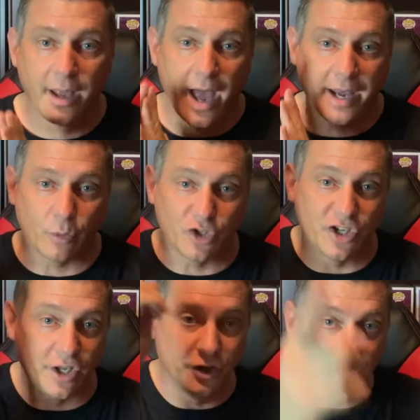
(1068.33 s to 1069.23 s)
and I will
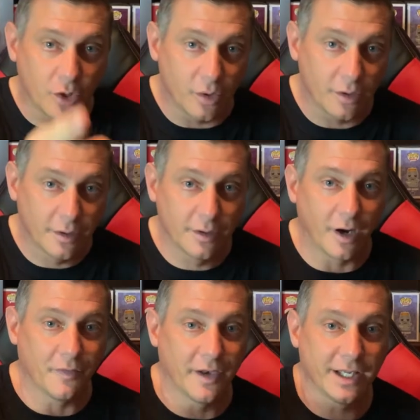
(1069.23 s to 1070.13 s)
see you
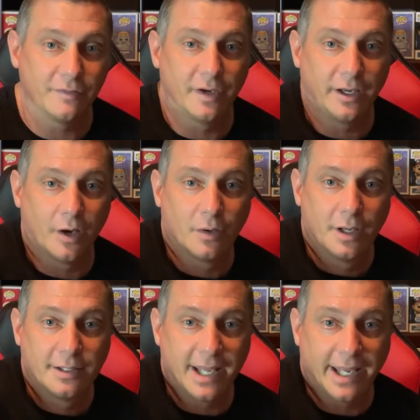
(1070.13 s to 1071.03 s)
on the next video.
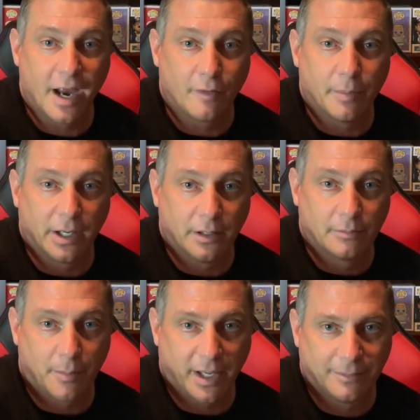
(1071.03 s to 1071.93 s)
Take care, everybody.
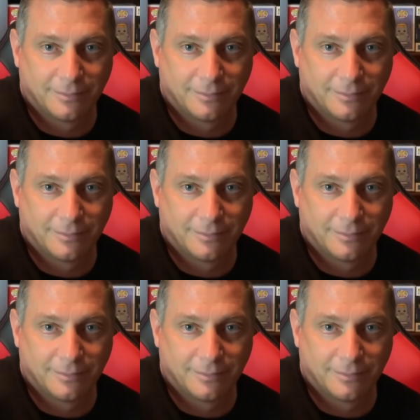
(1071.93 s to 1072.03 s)
Bye-bye.